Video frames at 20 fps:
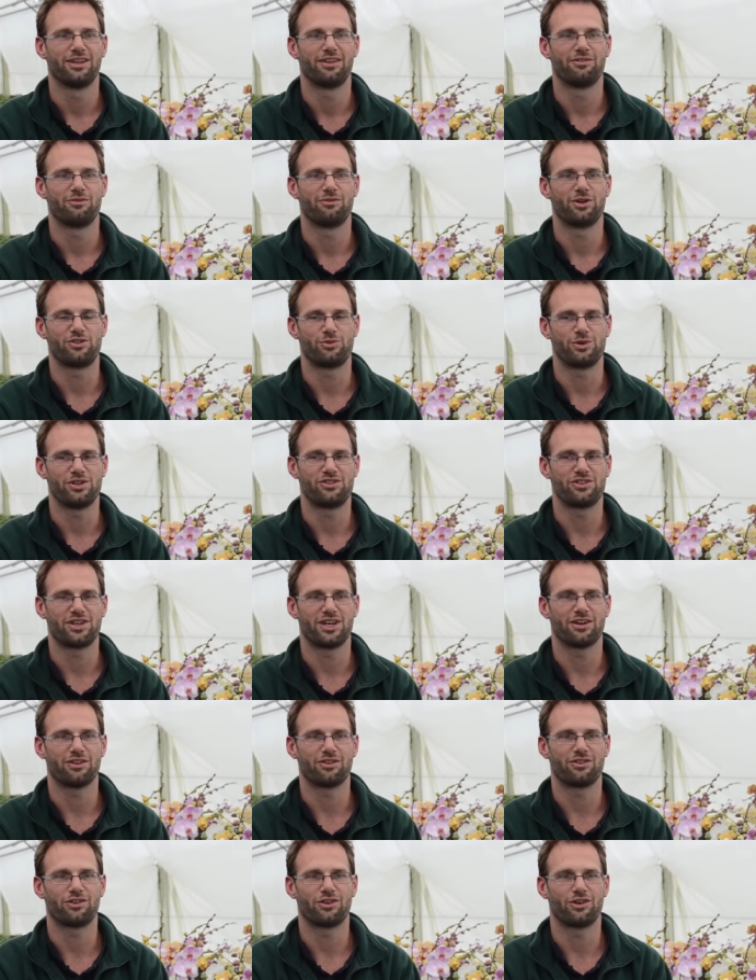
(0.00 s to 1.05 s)
which we
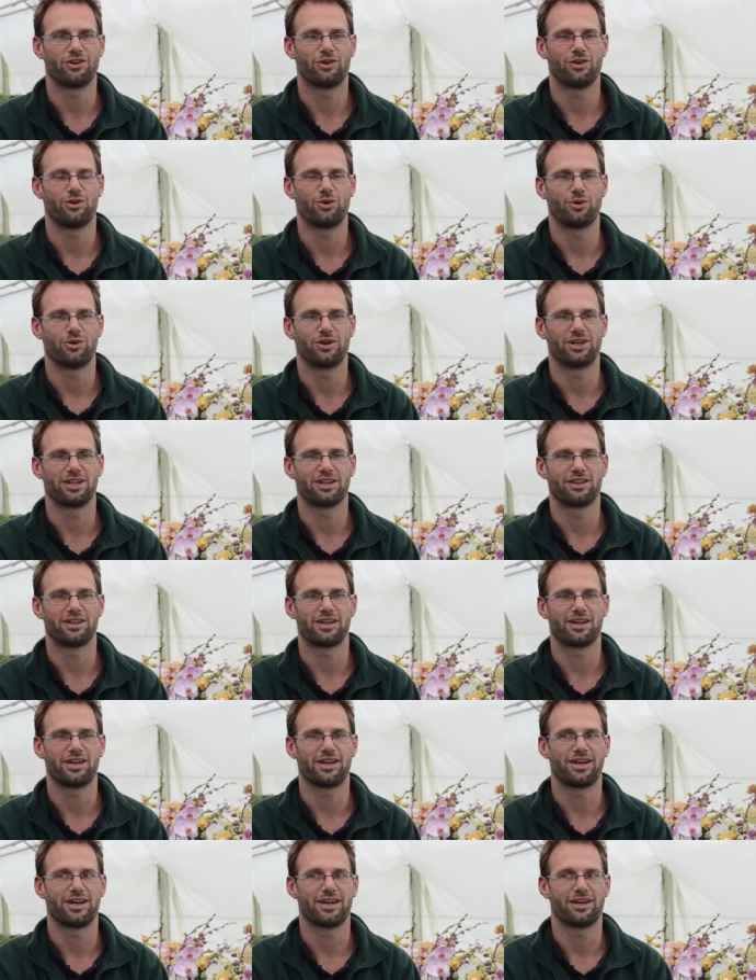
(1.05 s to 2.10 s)
sell to
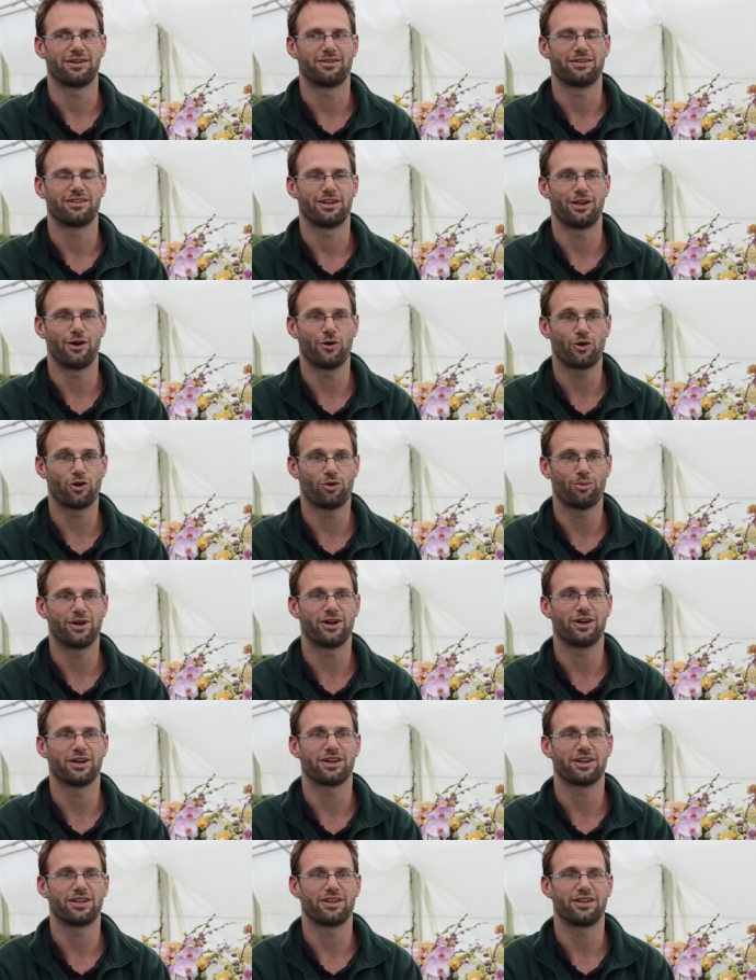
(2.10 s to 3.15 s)
uh, the local
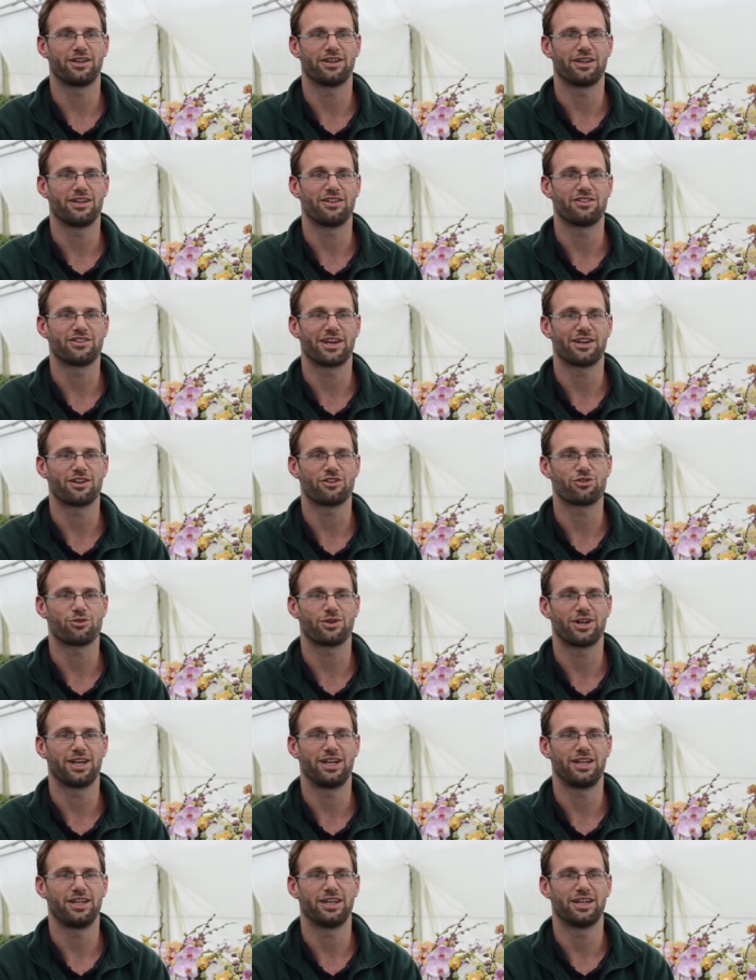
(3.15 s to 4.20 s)
market in South
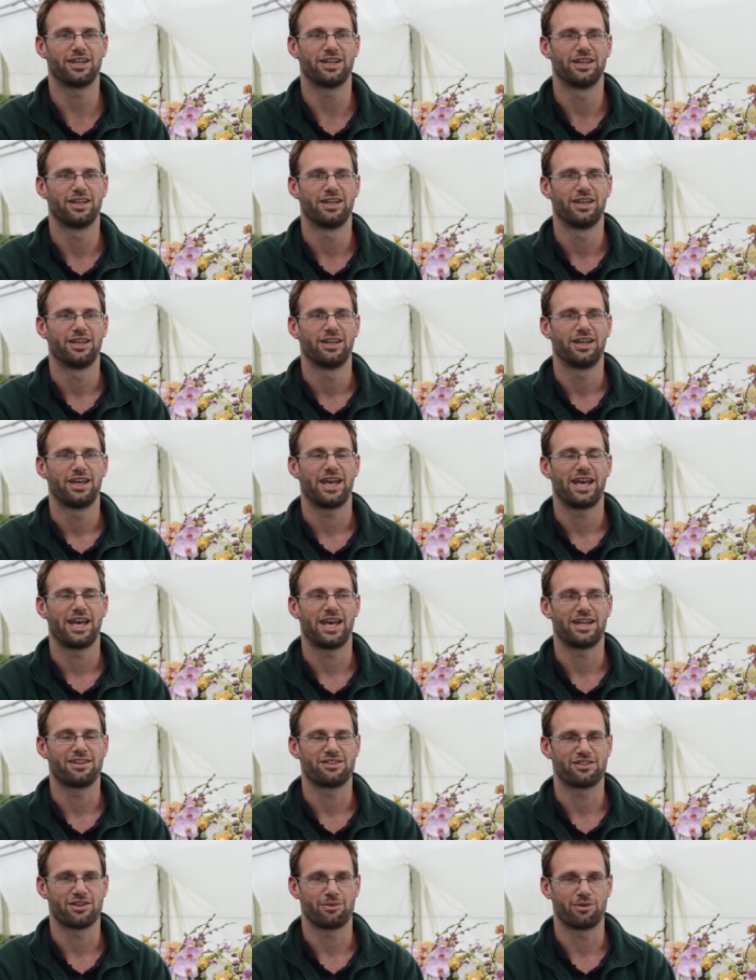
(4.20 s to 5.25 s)
Australia
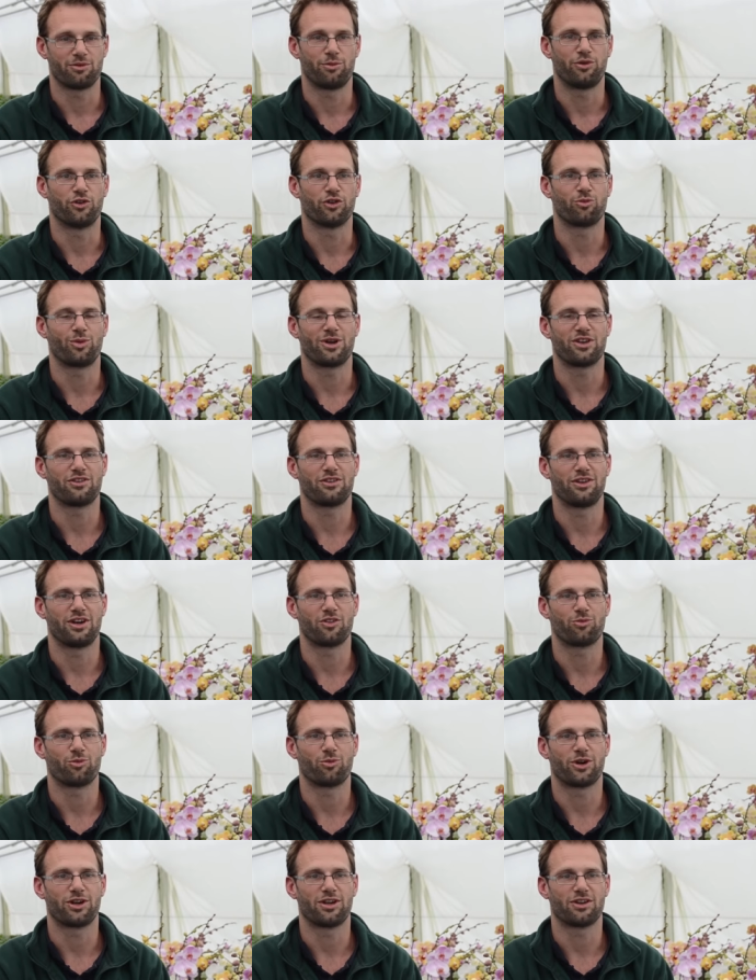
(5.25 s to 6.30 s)
and some of the more
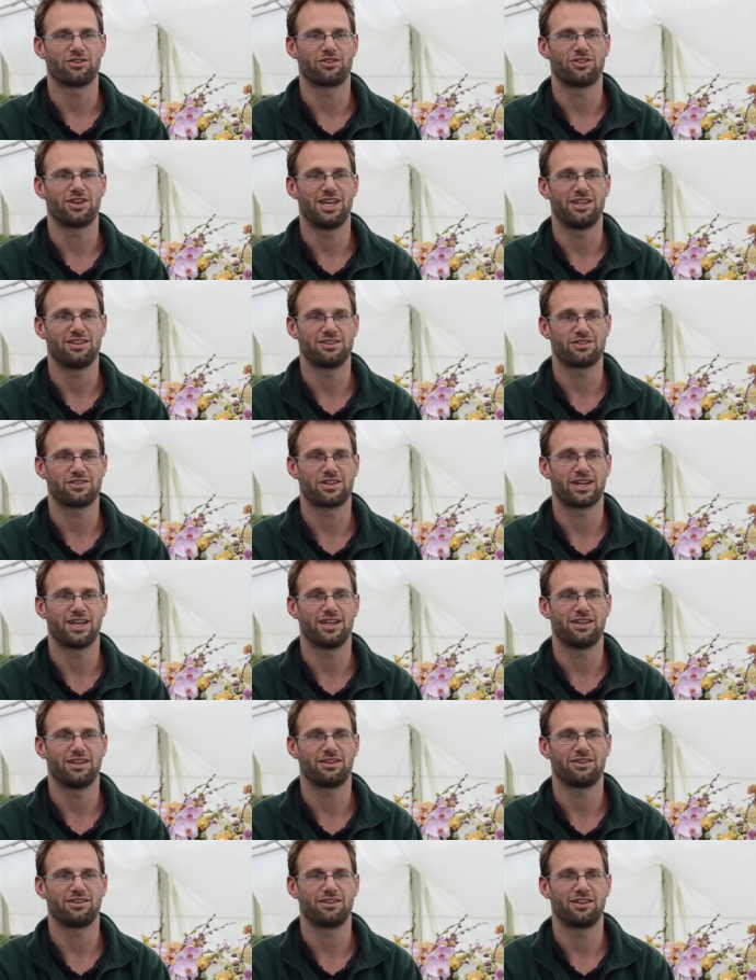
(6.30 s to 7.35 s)
specialised products interstate